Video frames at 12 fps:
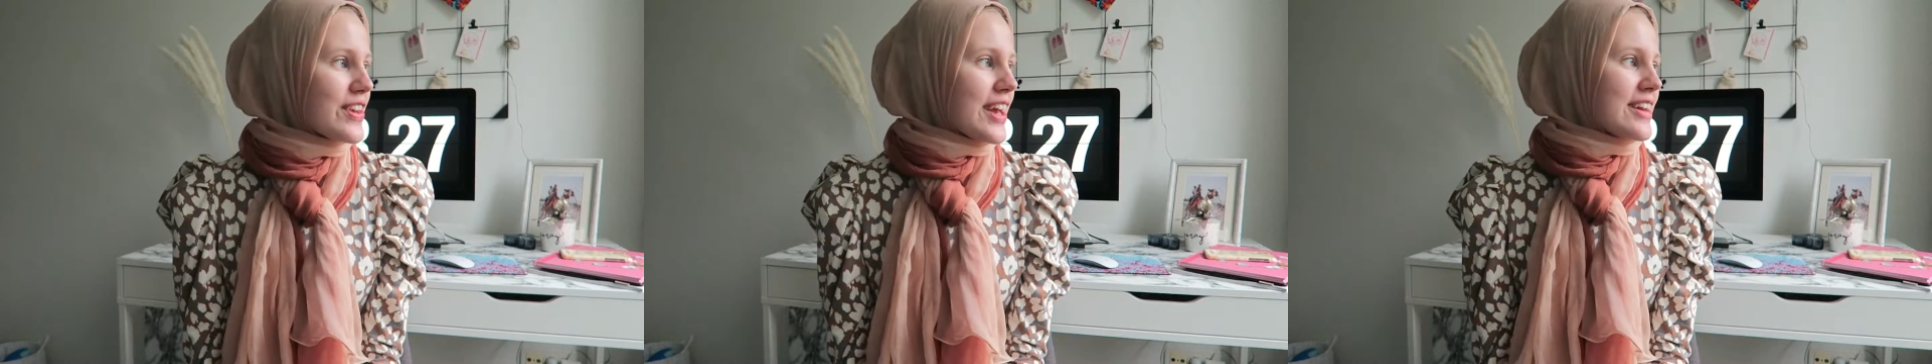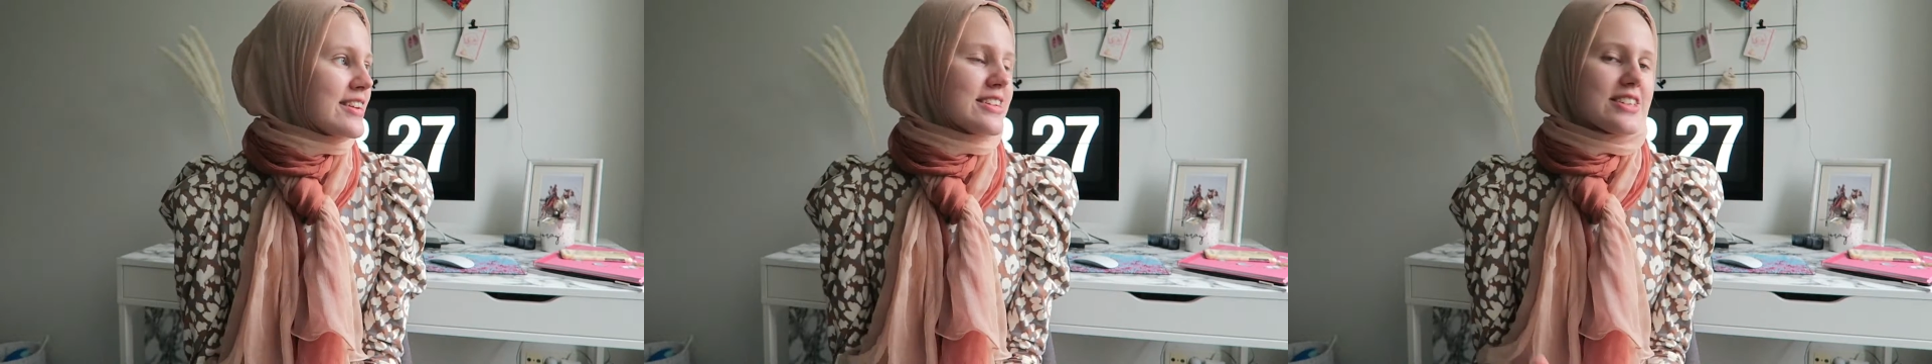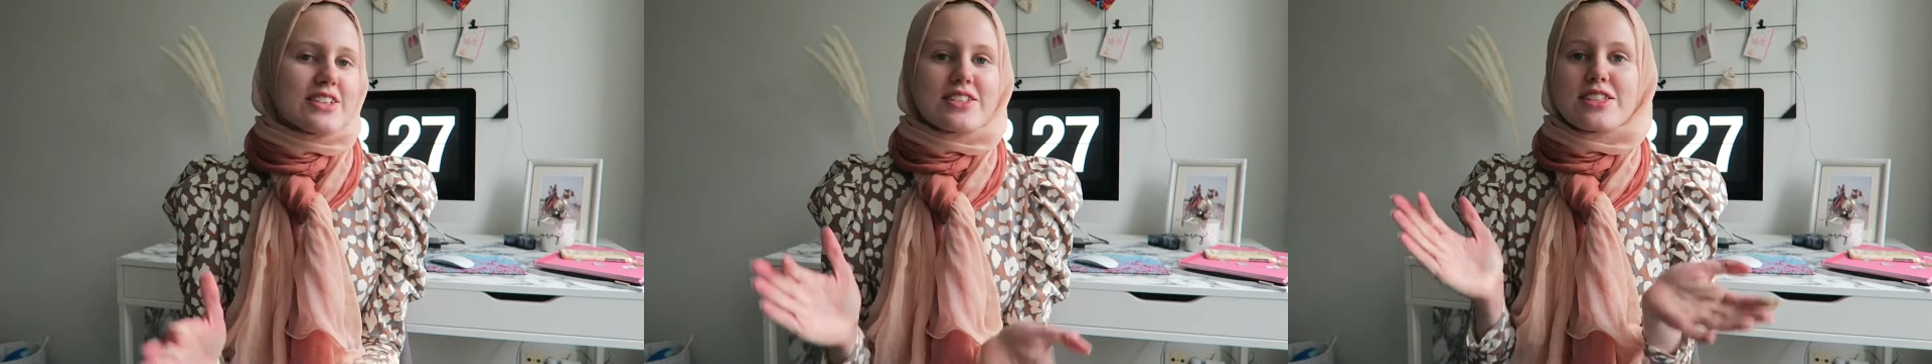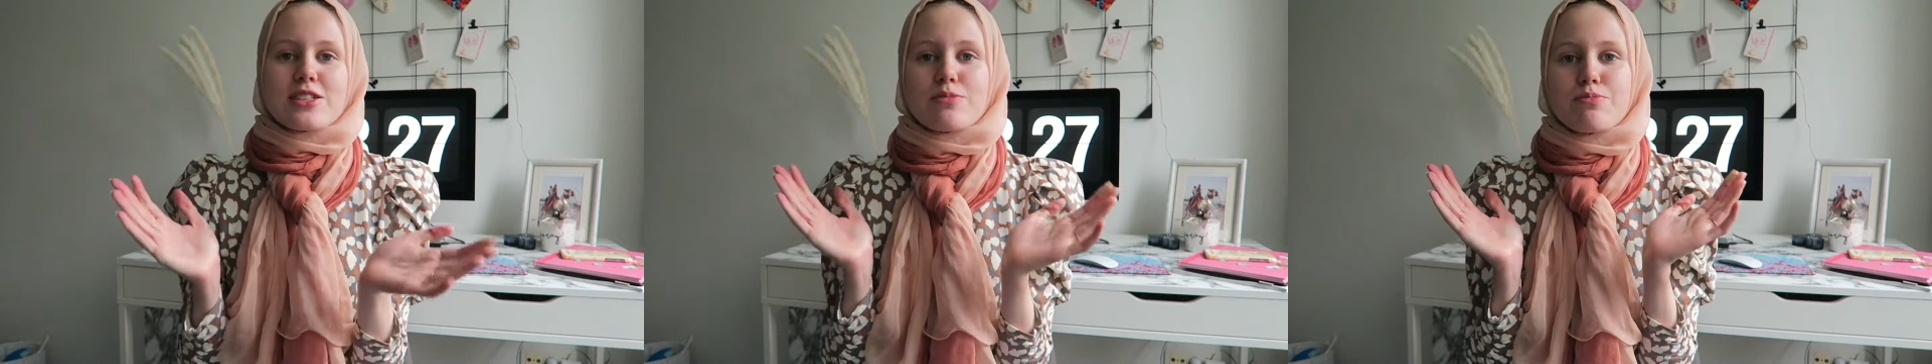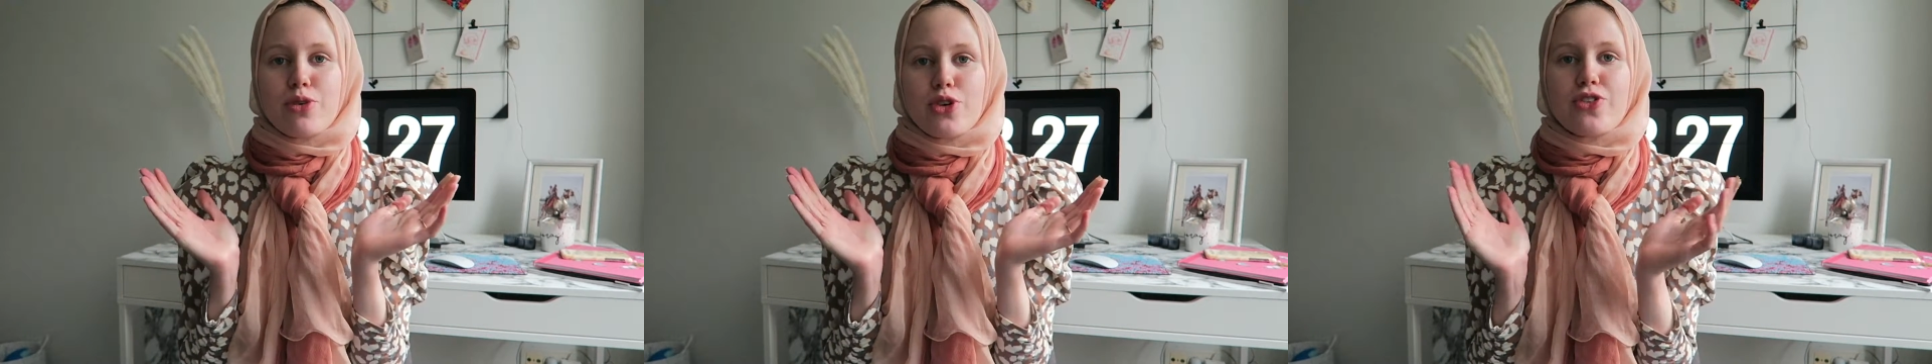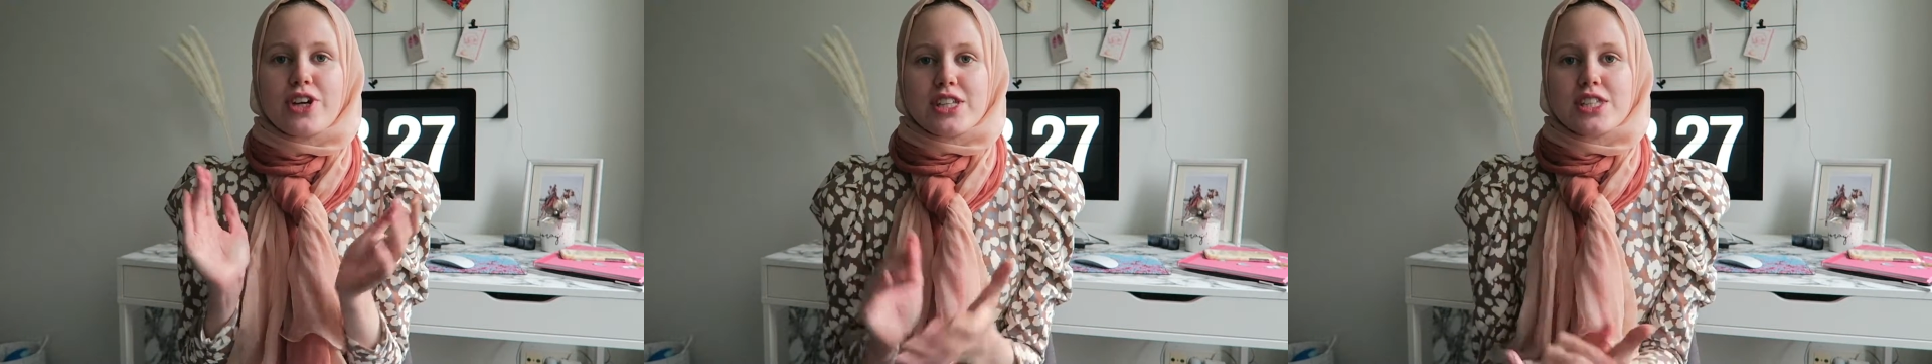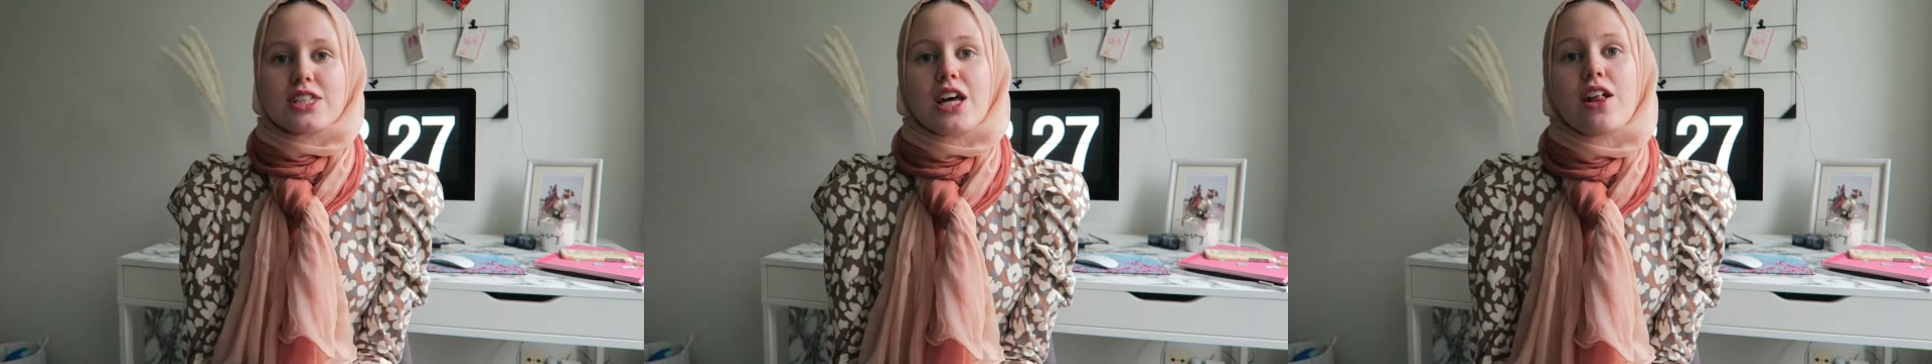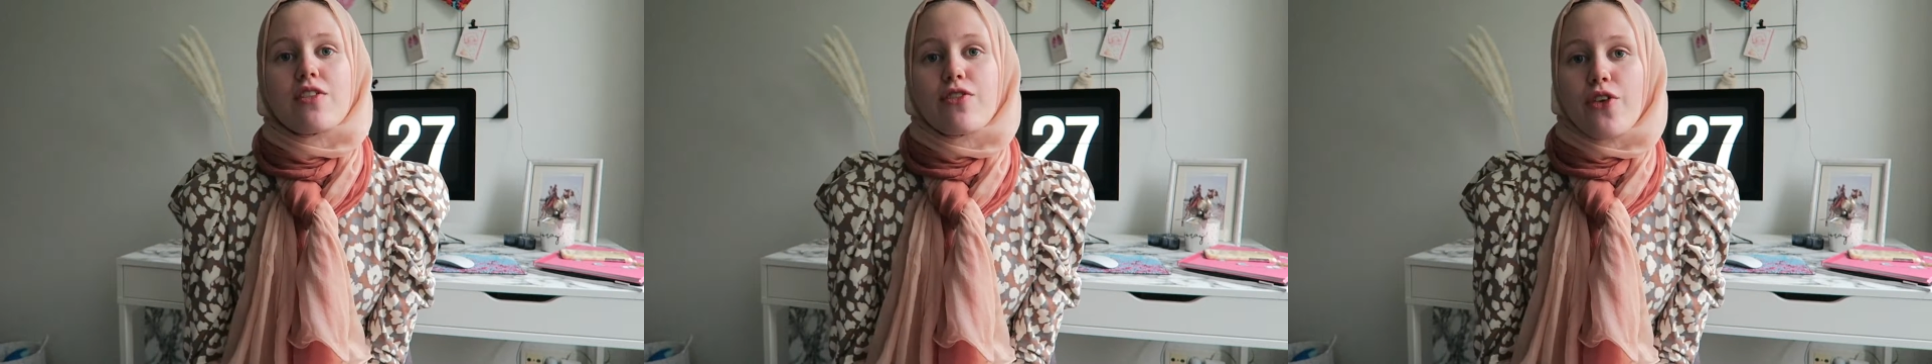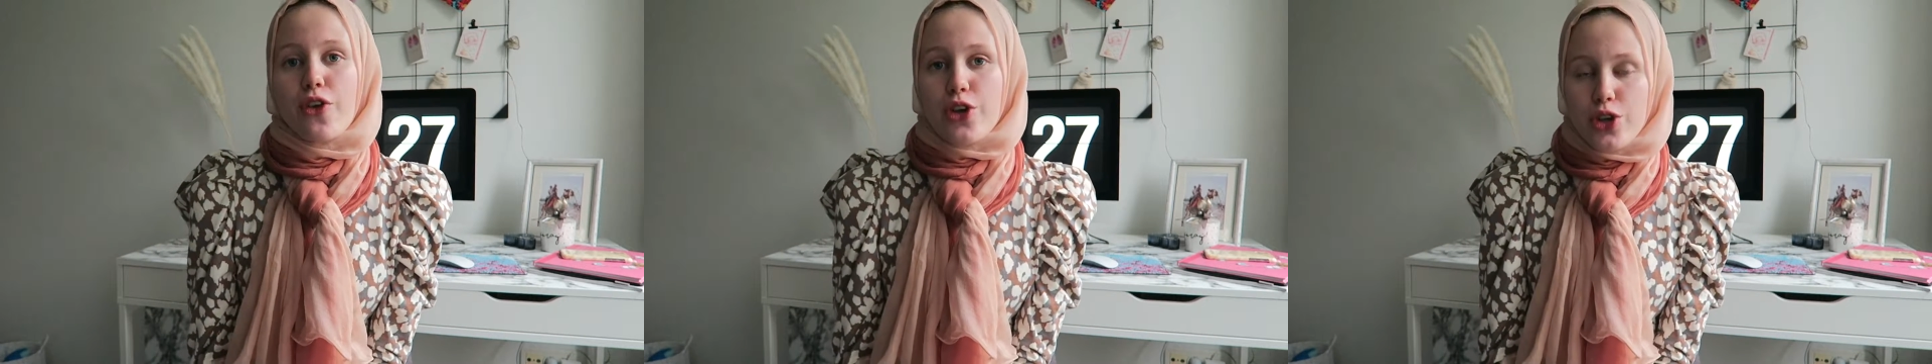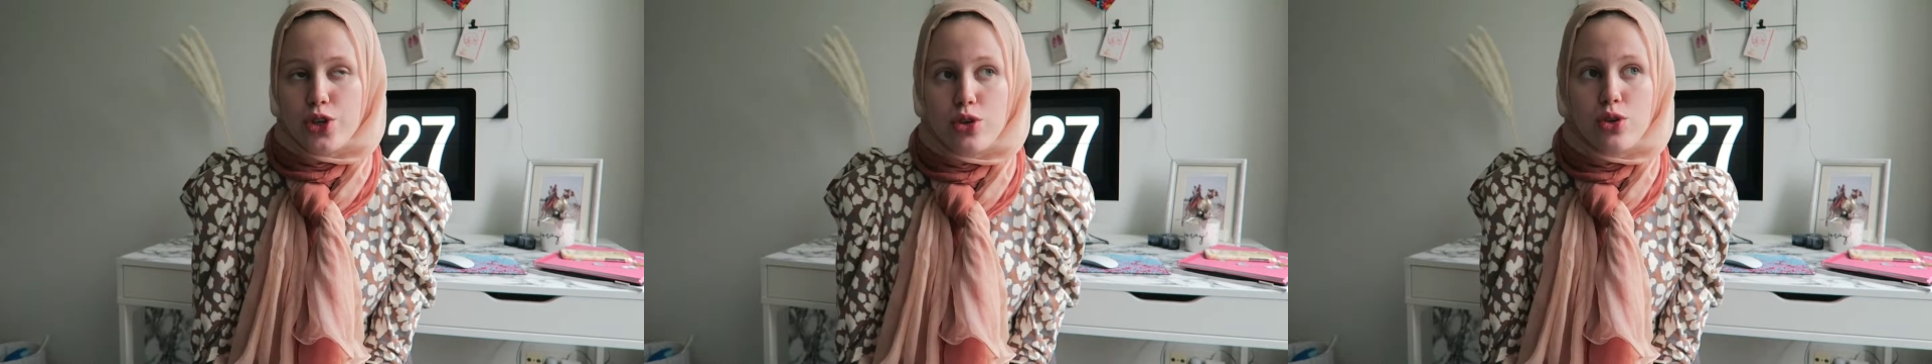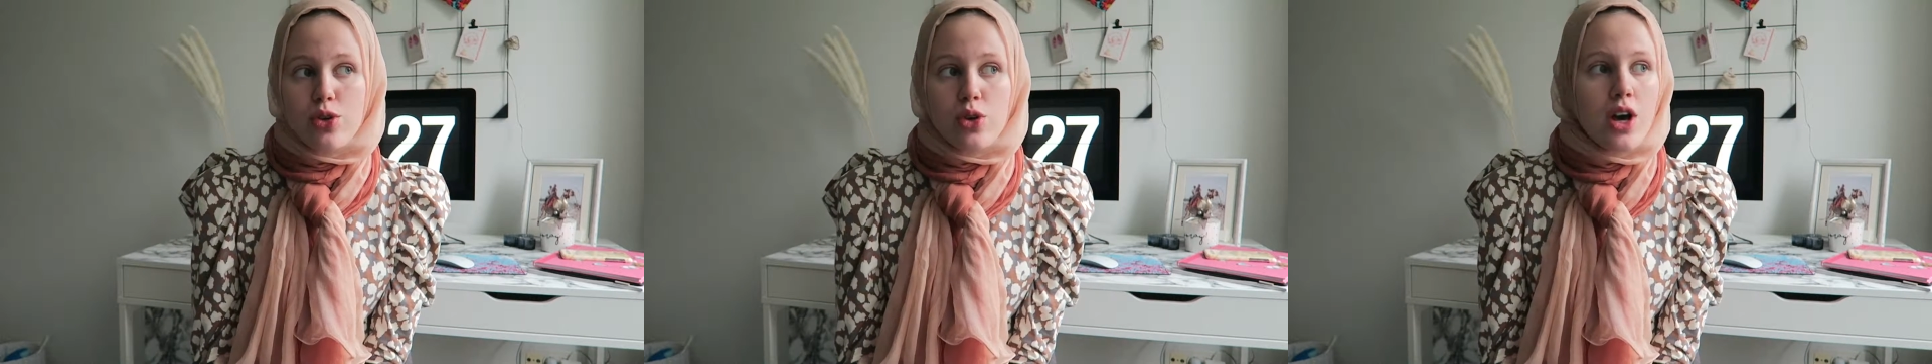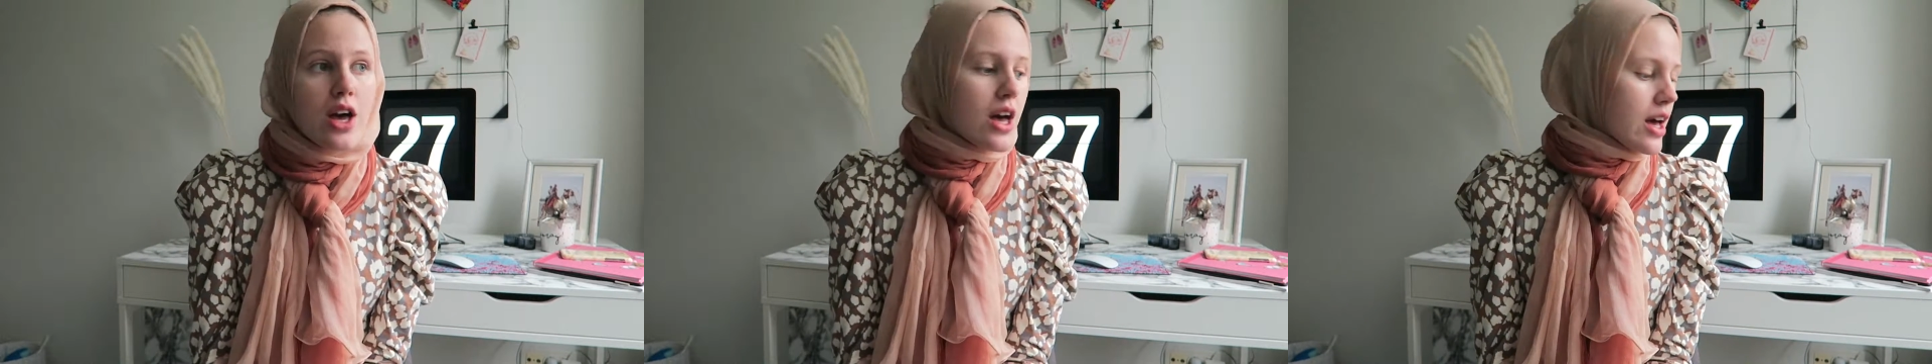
Then this is perfect style for you.